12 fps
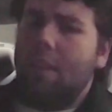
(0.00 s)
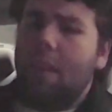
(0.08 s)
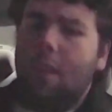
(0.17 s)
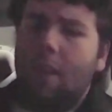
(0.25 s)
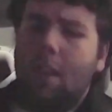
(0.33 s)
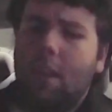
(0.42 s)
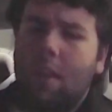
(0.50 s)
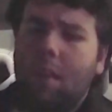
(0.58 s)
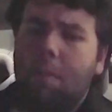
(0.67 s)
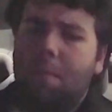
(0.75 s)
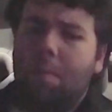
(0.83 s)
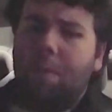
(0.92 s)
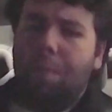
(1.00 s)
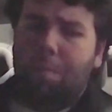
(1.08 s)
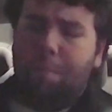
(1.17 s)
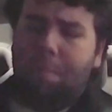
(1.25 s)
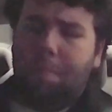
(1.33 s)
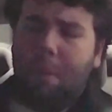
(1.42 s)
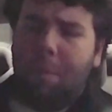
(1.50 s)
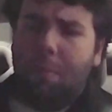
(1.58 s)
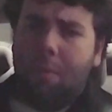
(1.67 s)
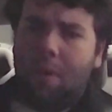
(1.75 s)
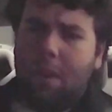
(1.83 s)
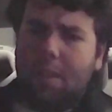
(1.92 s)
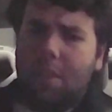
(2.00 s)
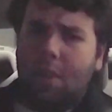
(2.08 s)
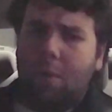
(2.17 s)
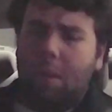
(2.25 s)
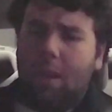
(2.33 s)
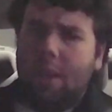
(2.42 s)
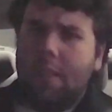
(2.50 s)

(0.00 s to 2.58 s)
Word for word: the uh, but before I saw the wall,